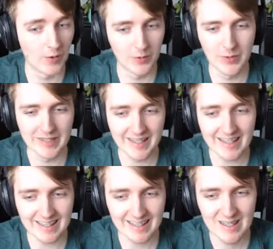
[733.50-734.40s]
We did
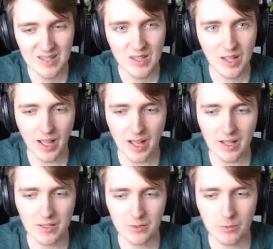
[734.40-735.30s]
it.
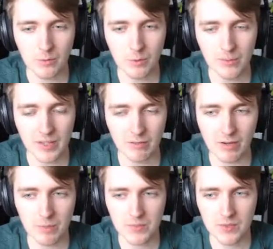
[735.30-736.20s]
So we will play the
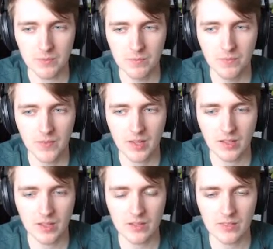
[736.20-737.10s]
Raptor.
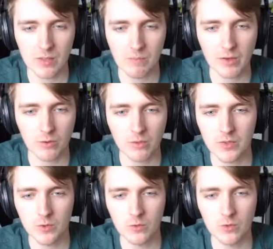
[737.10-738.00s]
It is the better of the
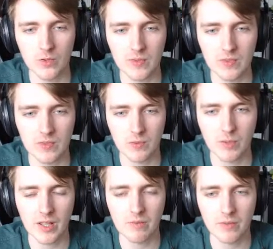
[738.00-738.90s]
2 choices to
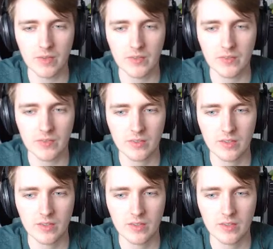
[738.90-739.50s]
play first.